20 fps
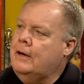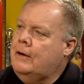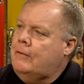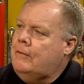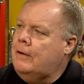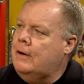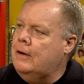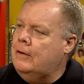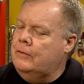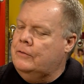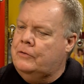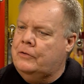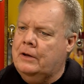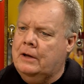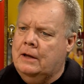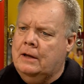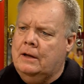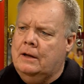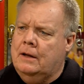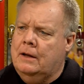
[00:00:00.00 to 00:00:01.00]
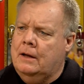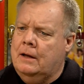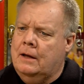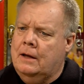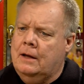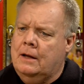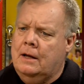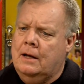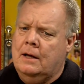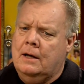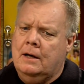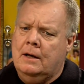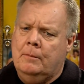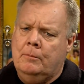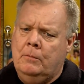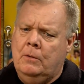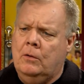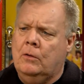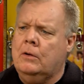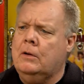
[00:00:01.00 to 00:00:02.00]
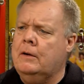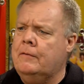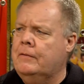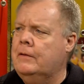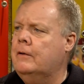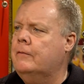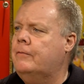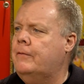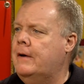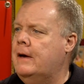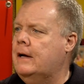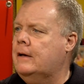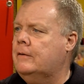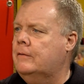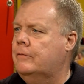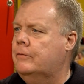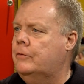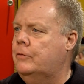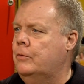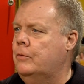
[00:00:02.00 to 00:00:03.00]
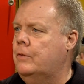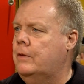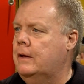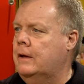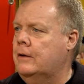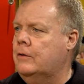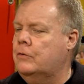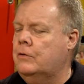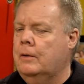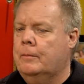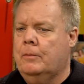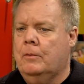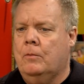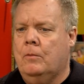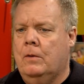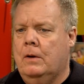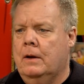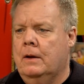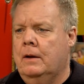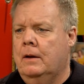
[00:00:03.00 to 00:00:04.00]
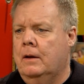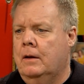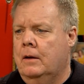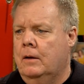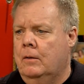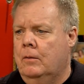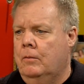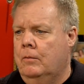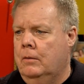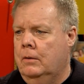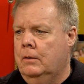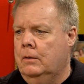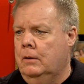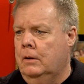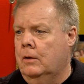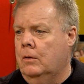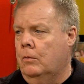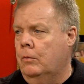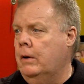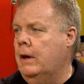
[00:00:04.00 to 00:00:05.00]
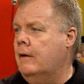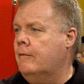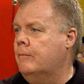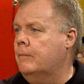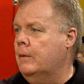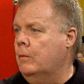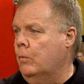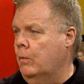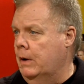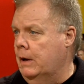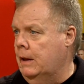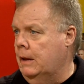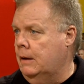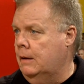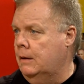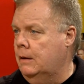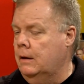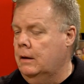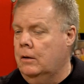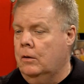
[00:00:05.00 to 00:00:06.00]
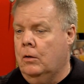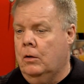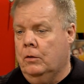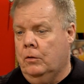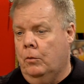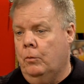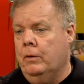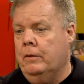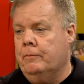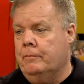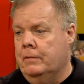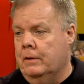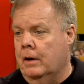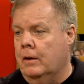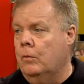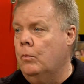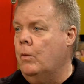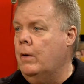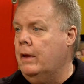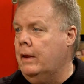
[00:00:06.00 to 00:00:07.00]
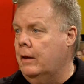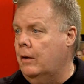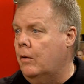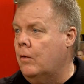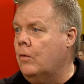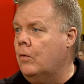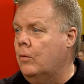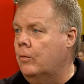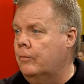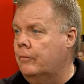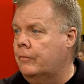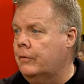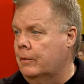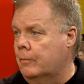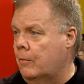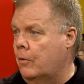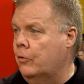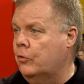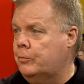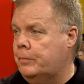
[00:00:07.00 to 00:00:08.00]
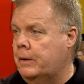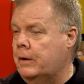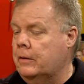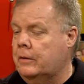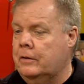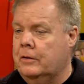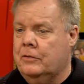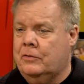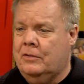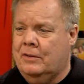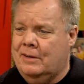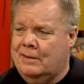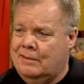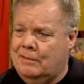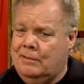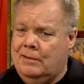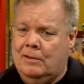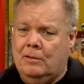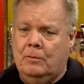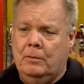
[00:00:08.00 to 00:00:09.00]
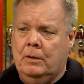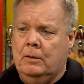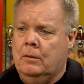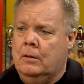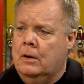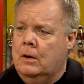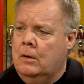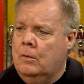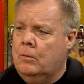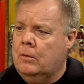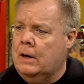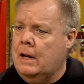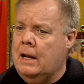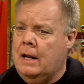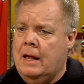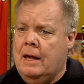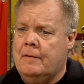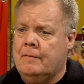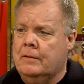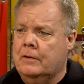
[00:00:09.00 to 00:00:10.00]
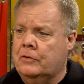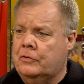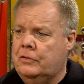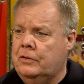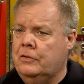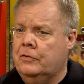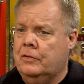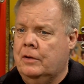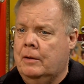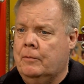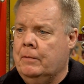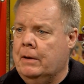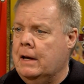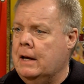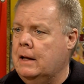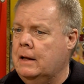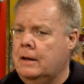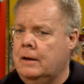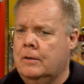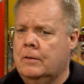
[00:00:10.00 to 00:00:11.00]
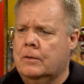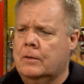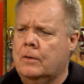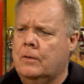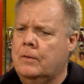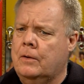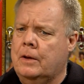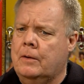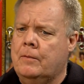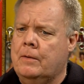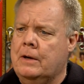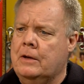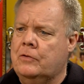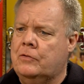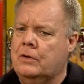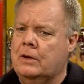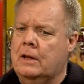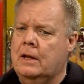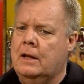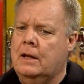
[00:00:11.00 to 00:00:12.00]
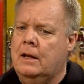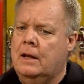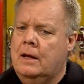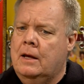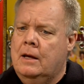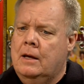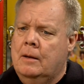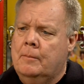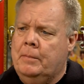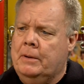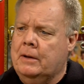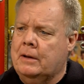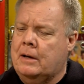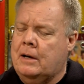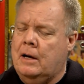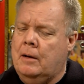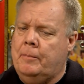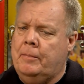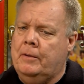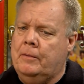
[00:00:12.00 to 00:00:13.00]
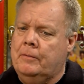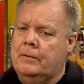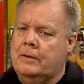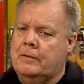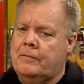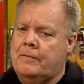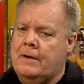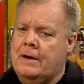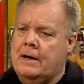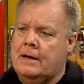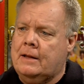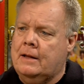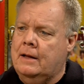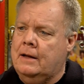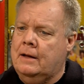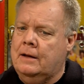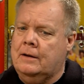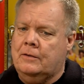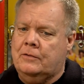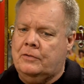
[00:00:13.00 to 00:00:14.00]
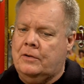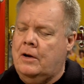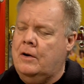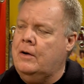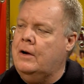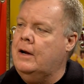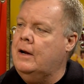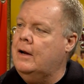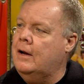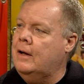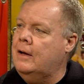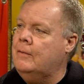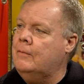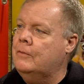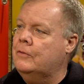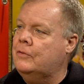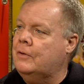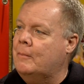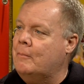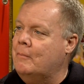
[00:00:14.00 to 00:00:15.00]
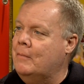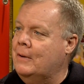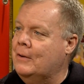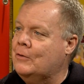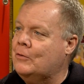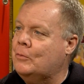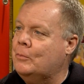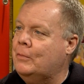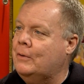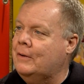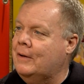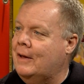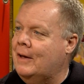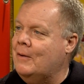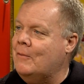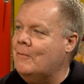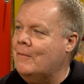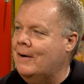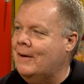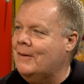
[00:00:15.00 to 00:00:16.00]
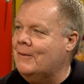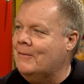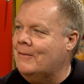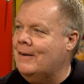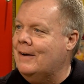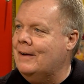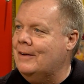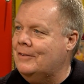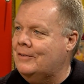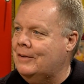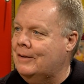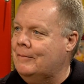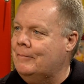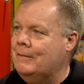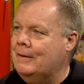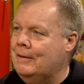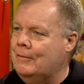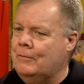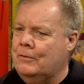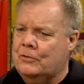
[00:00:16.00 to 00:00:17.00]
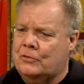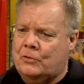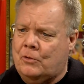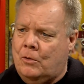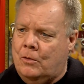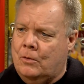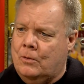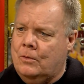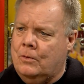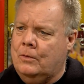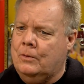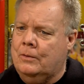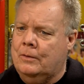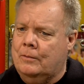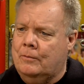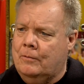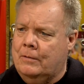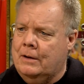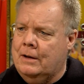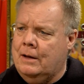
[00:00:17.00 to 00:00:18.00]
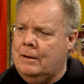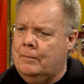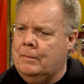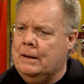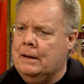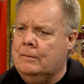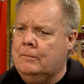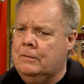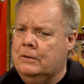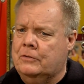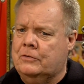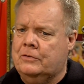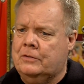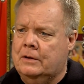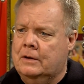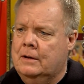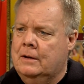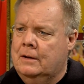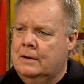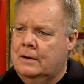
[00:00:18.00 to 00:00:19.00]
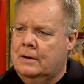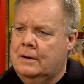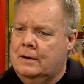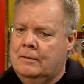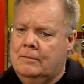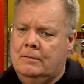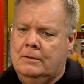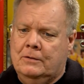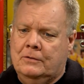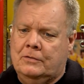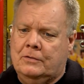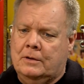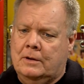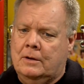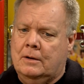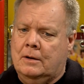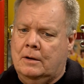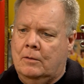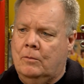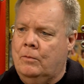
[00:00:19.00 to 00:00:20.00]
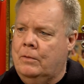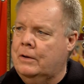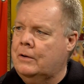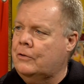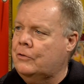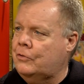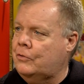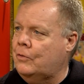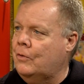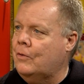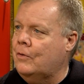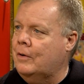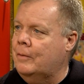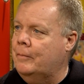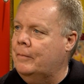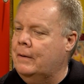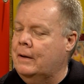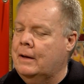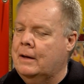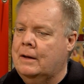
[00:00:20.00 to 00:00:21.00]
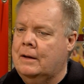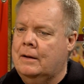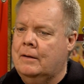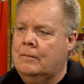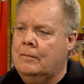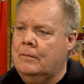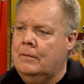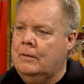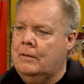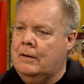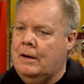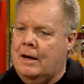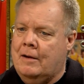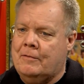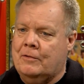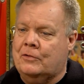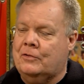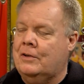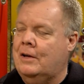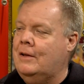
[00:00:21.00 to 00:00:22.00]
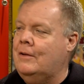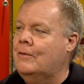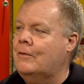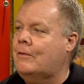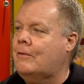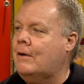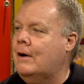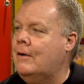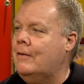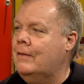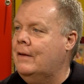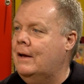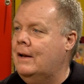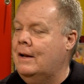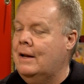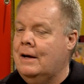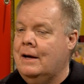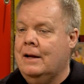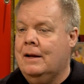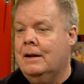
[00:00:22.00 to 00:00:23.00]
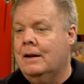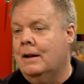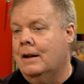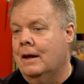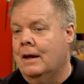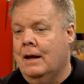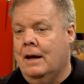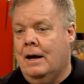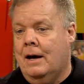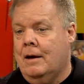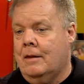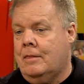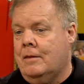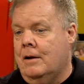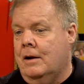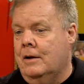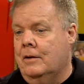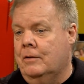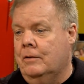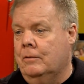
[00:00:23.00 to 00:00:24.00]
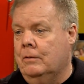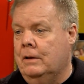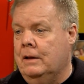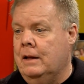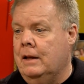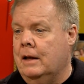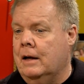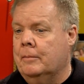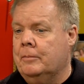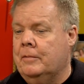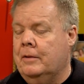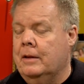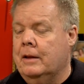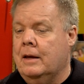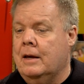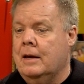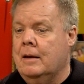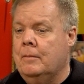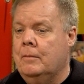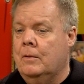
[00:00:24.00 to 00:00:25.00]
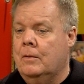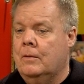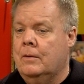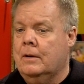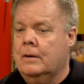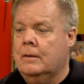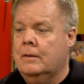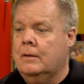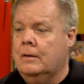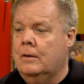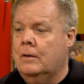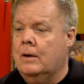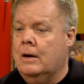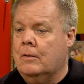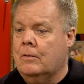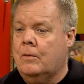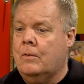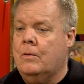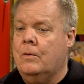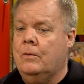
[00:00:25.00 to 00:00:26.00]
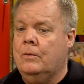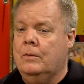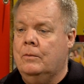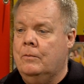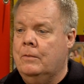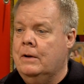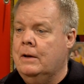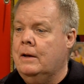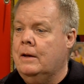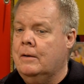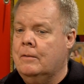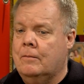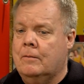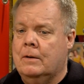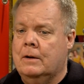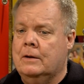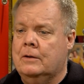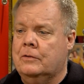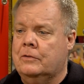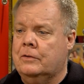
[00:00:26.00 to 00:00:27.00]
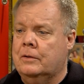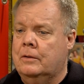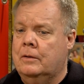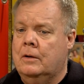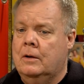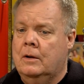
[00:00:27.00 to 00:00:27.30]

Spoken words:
crowds, and you know, given the fact of two things. Number one, you know, we haven't been winning. You know, although we've done well at home for the most part this year, you know, we're not having the season that we had a year ago anyways. And then be coupled with the fact that, like, Saturday night was a miserable night weather-wise. I mean, it was cold and windy. I mean, it was a winter storm, and to have a sellout crowd that night. And I thought leading up to the game, knowing, you know, how cold and windy it was, and